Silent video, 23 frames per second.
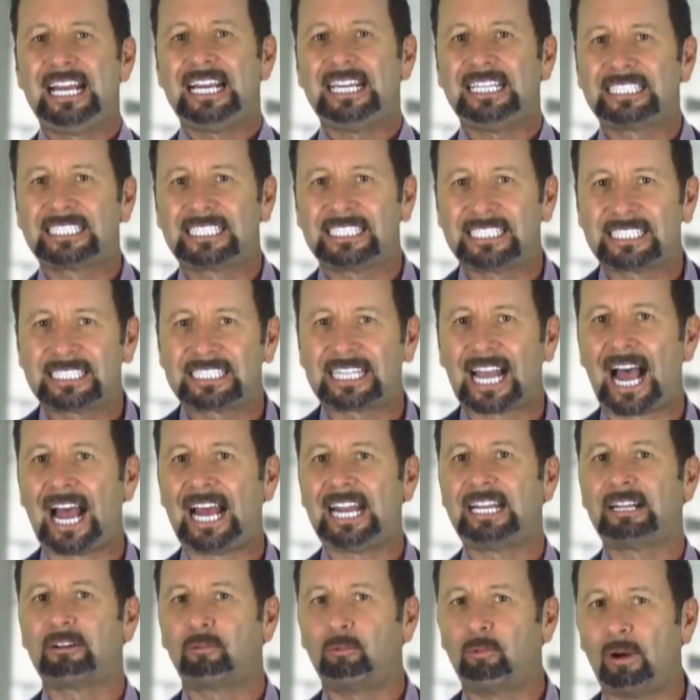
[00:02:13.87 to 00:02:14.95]
is
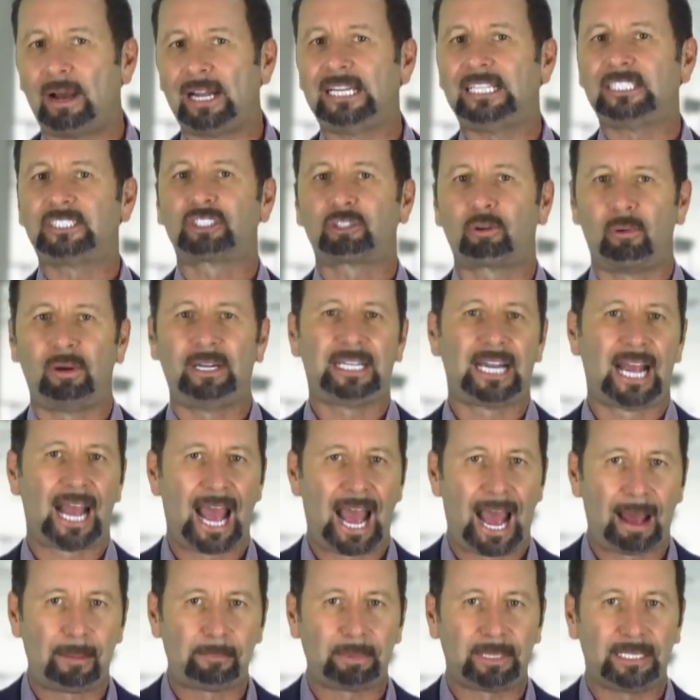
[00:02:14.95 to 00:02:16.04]
deciding when it's going to
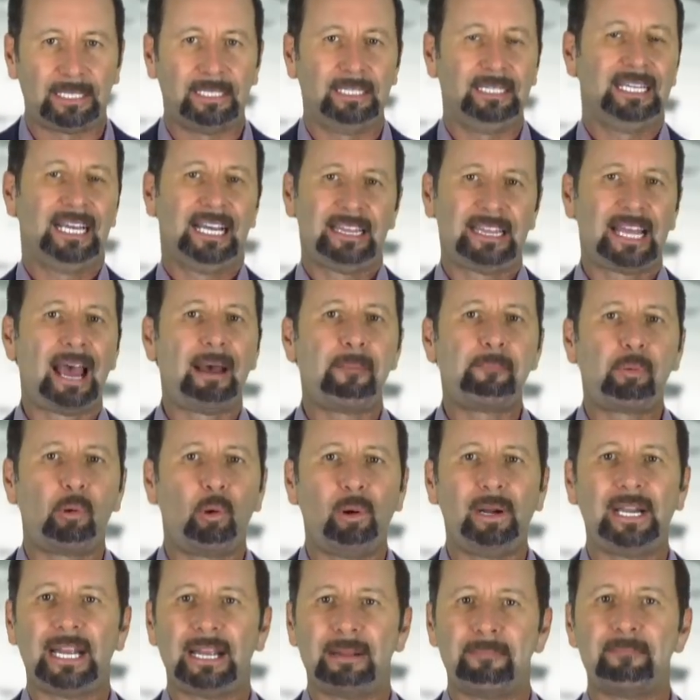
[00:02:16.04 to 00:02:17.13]
happen. At that
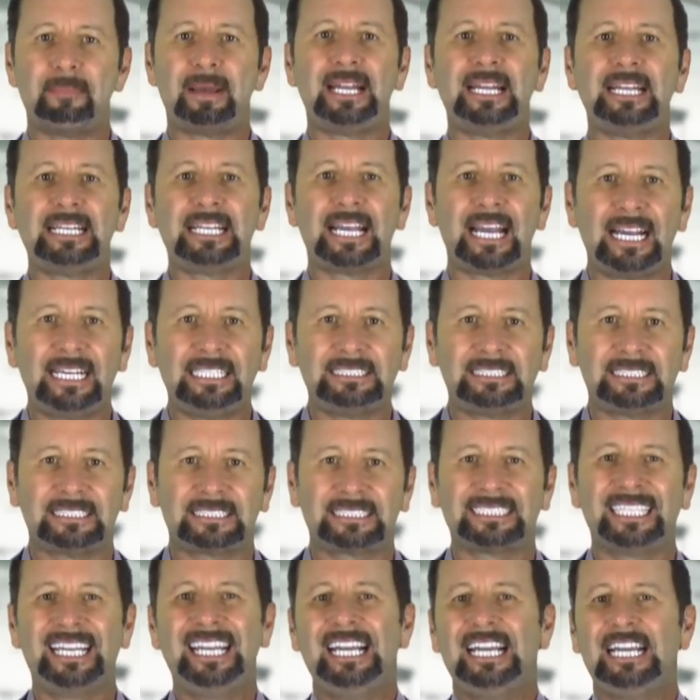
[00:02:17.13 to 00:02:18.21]
point, in many
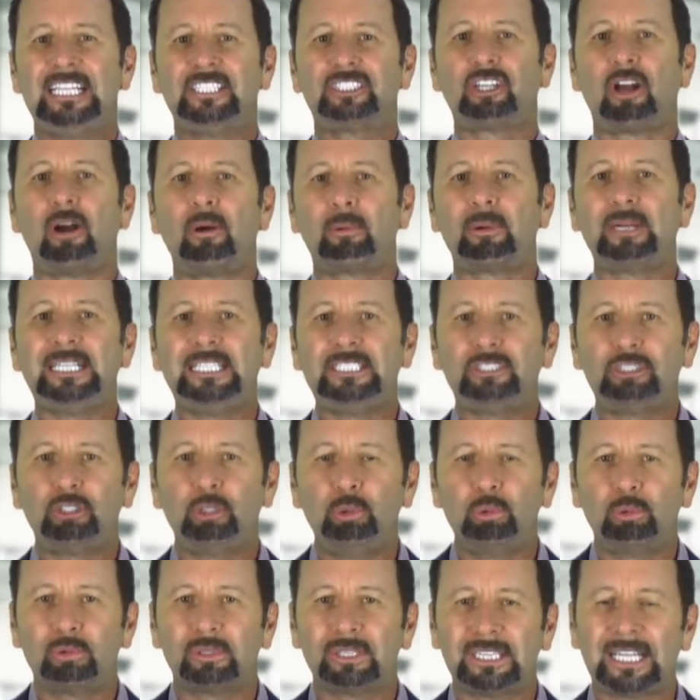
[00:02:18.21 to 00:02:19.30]
cases, it's already
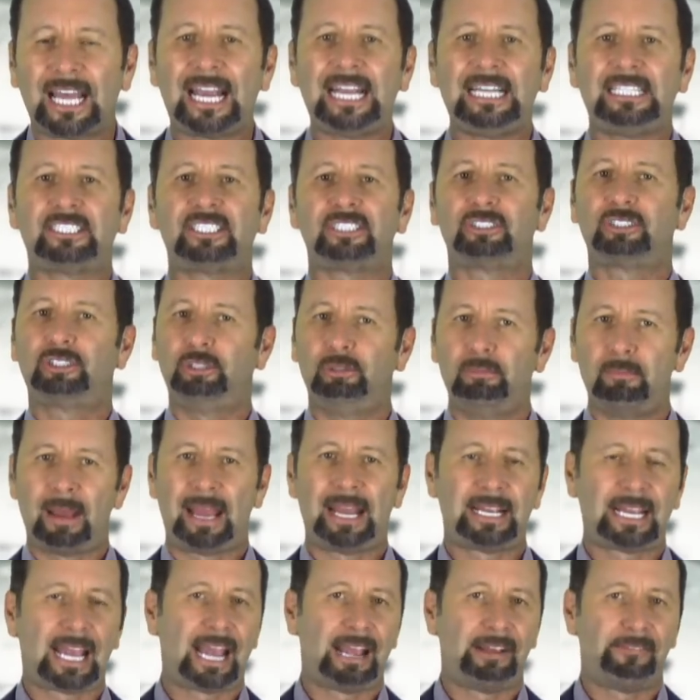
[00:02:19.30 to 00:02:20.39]
too late to
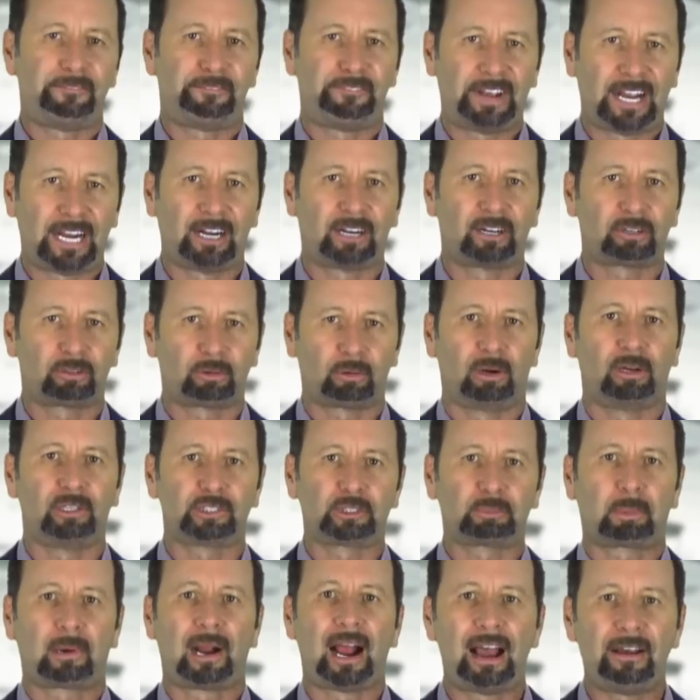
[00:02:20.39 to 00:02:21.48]
make a fair
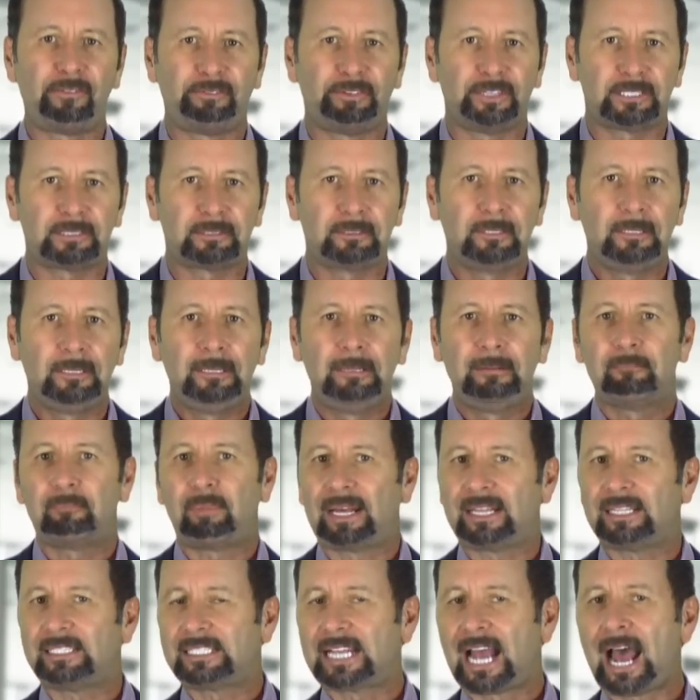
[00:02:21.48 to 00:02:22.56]
gross profit. By
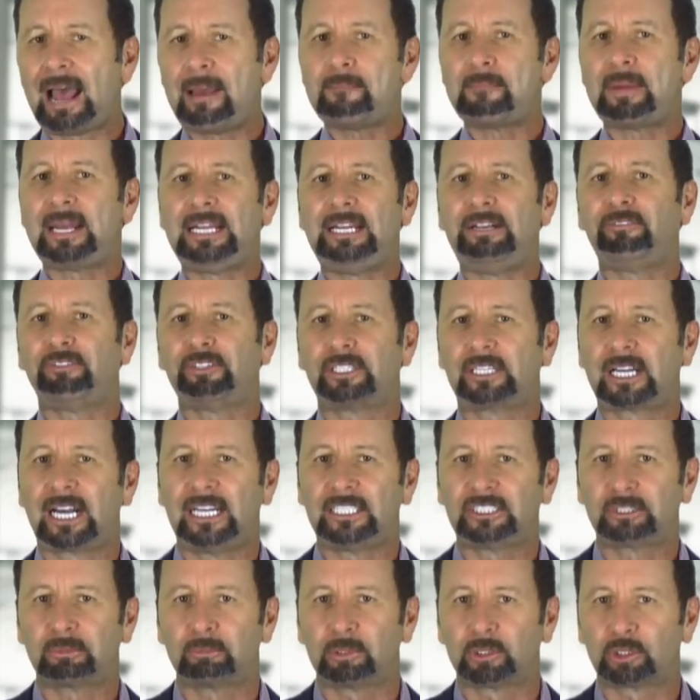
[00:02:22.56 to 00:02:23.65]
the time many of your
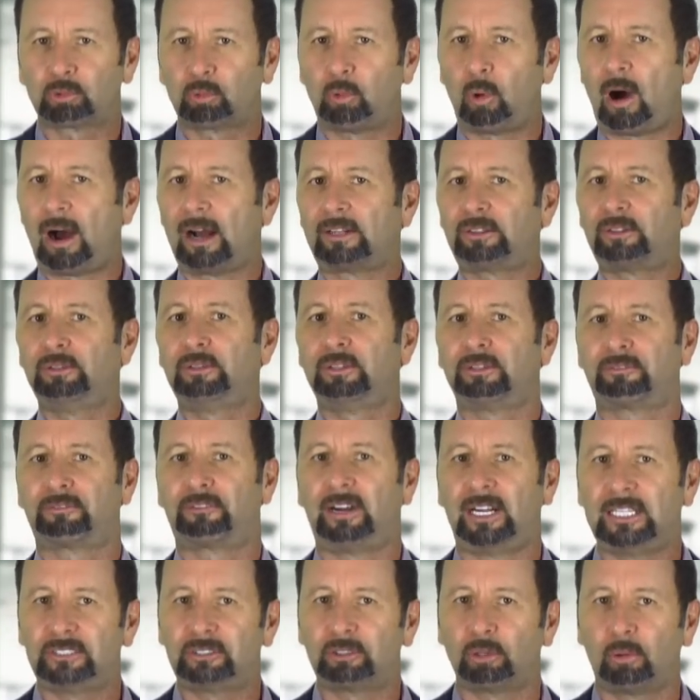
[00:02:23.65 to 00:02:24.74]
customers walk through the
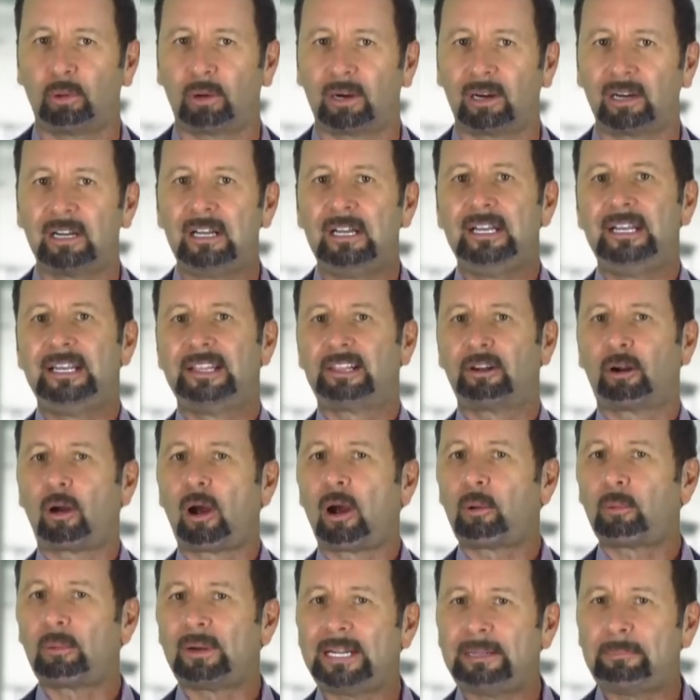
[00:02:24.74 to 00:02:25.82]
front door, they're
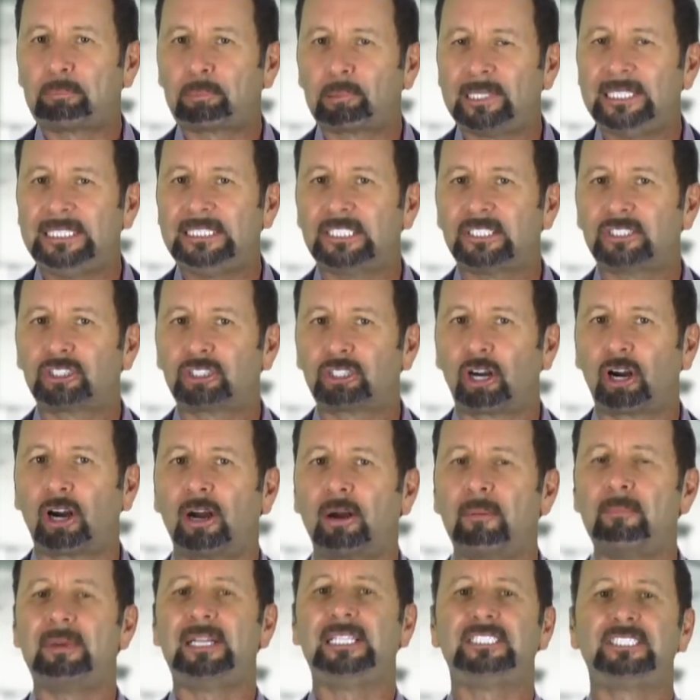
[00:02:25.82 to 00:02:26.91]
already
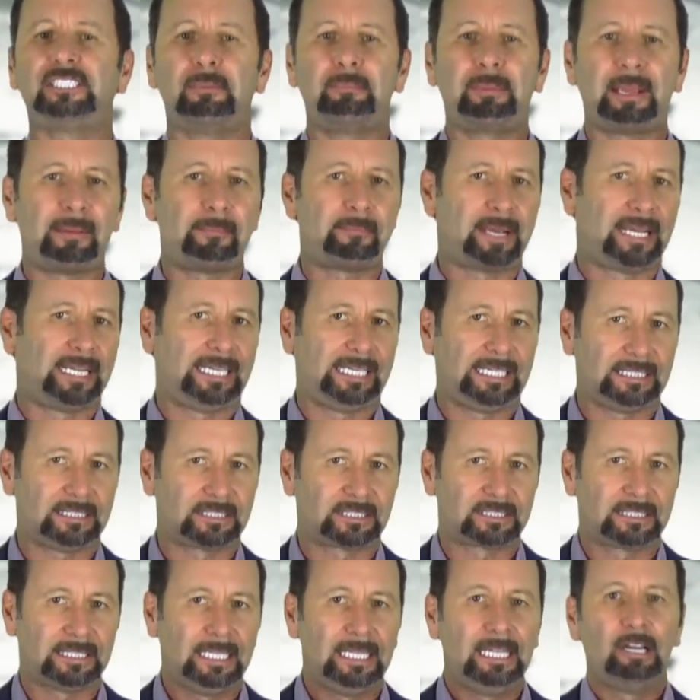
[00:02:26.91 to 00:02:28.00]
predetermined to be
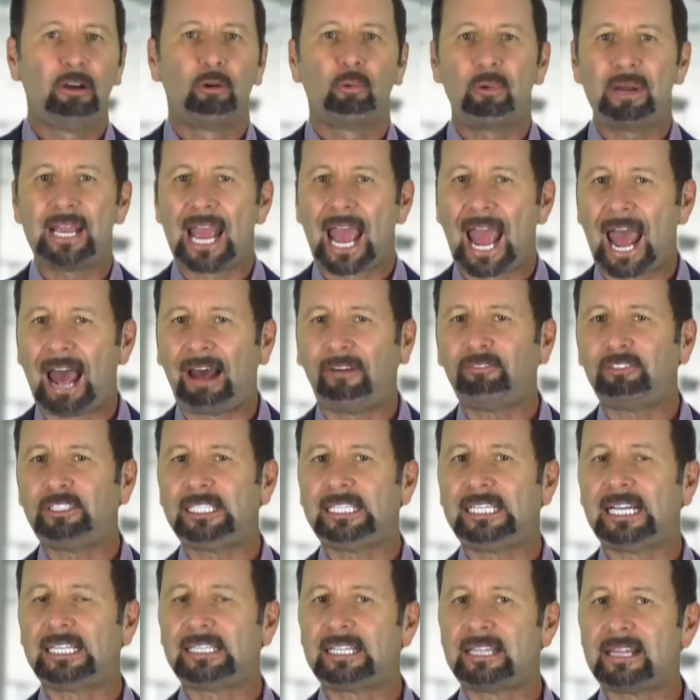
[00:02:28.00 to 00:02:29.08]
minis. We have to
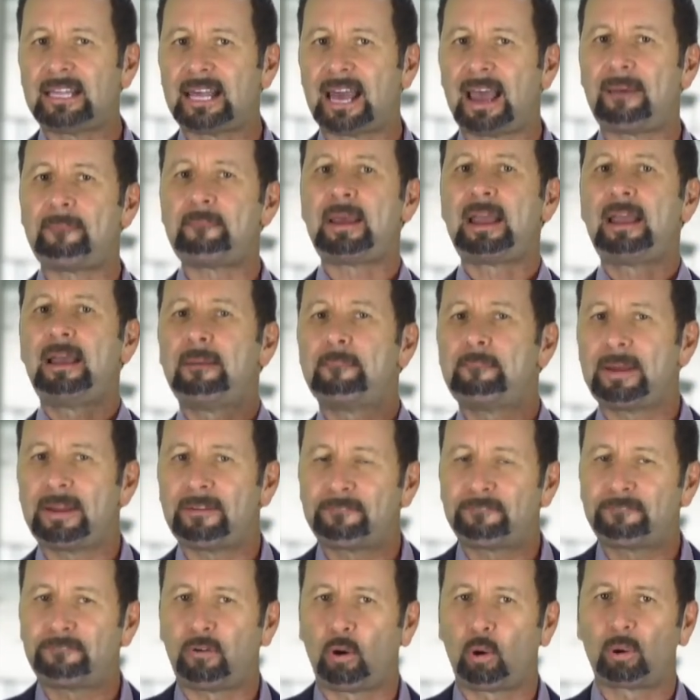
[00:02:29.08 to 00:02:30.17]
get to them
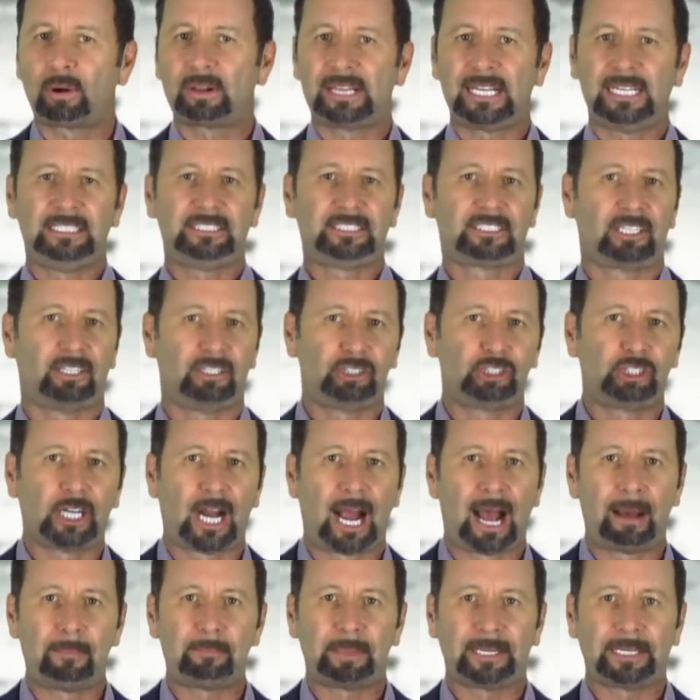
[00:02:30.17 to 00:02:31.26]
before they start
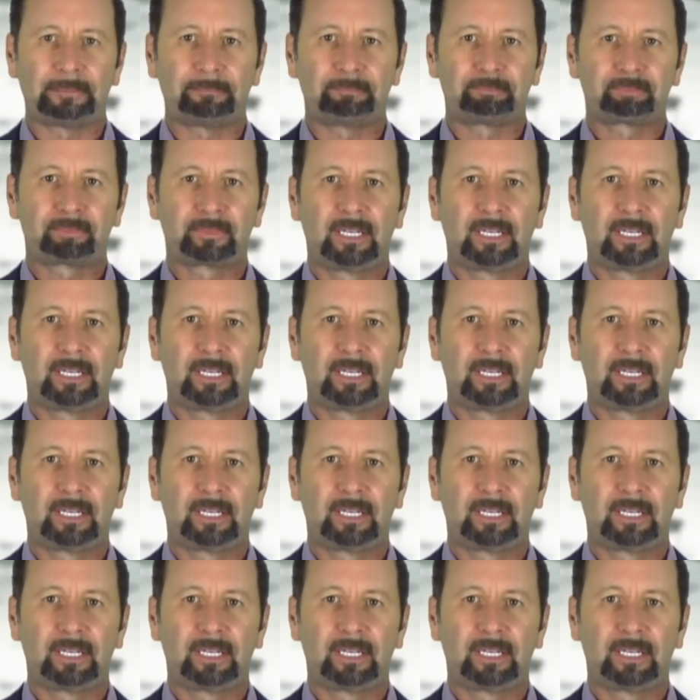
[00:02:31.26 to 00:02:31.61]
shopping.